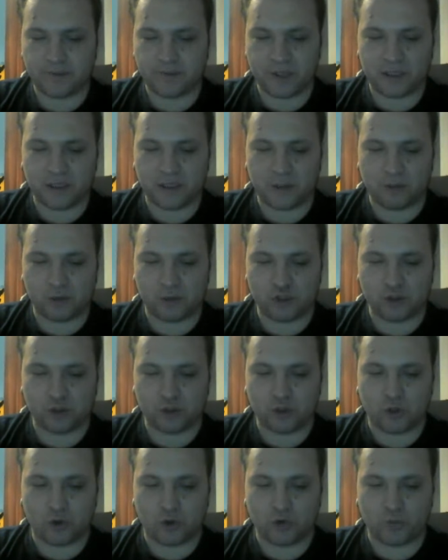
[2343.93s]
But it was not
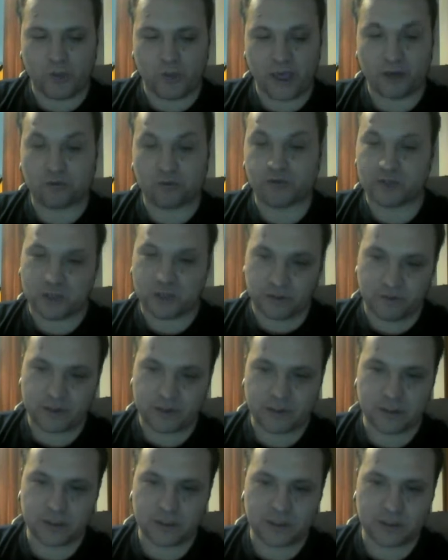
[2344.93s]
called
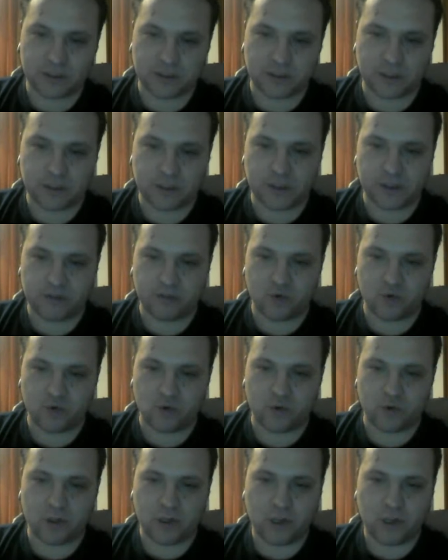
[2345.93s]
microservices in that book.